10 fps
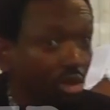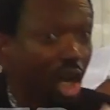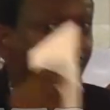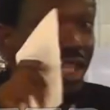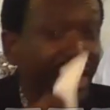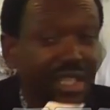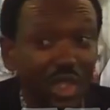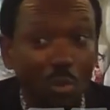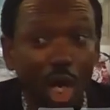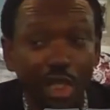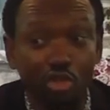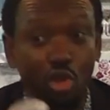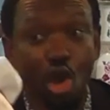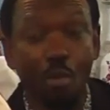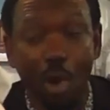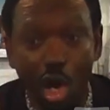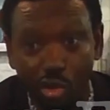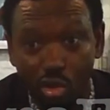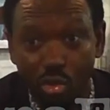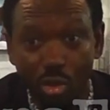Don't take this money to your
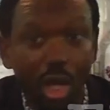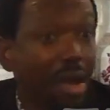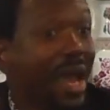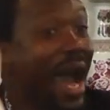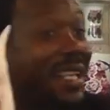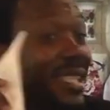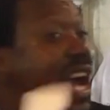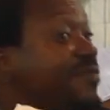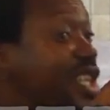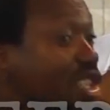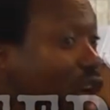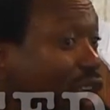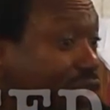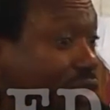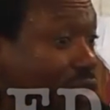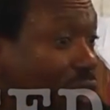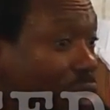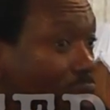mosque. Accept Jesus.